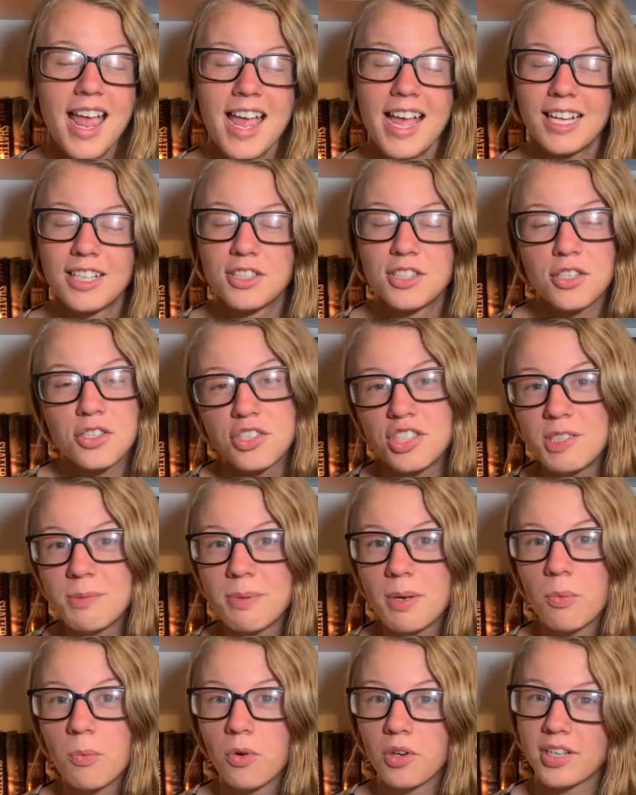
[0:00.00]
and so she's
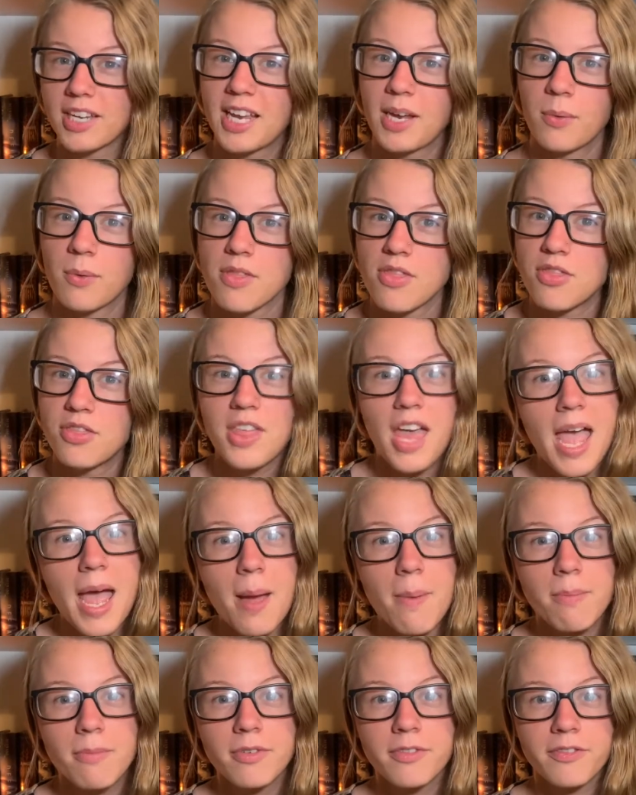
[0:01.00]
been working with
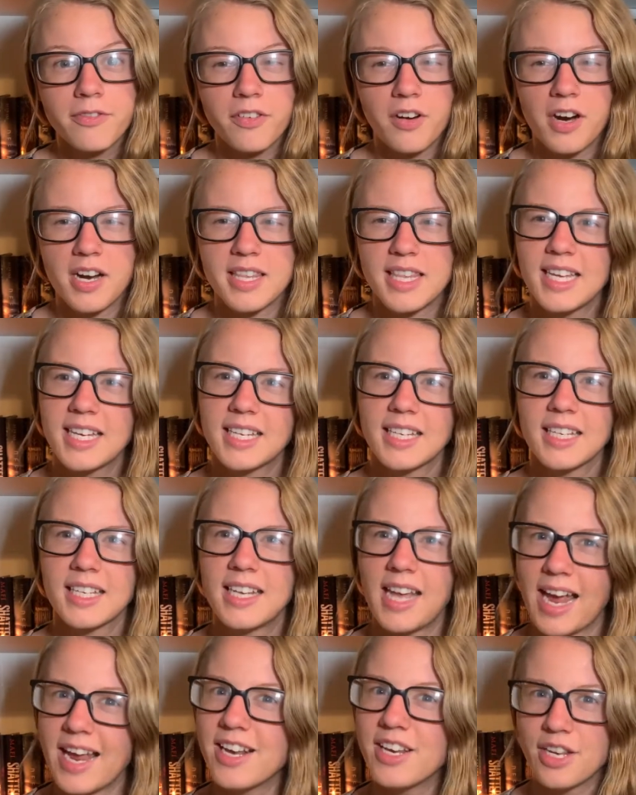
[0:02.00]
them for I think
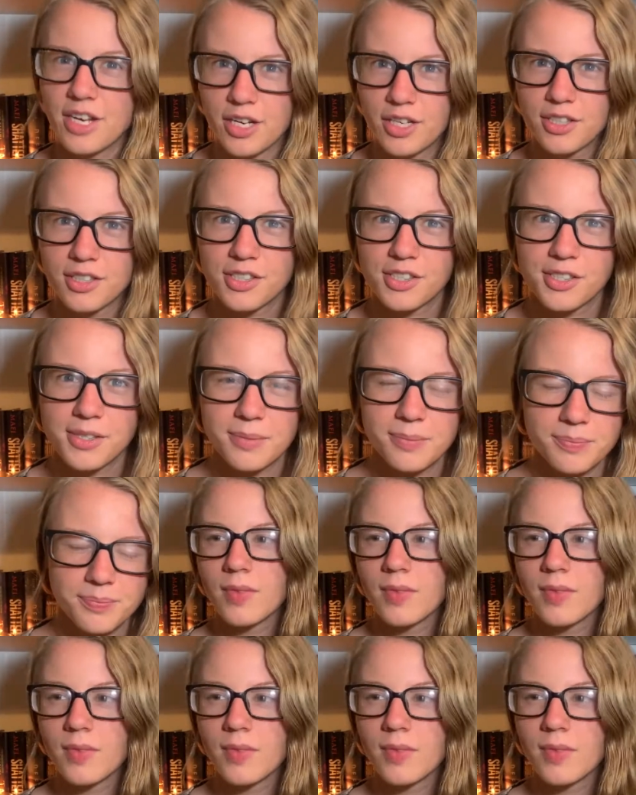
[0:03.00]
9 years.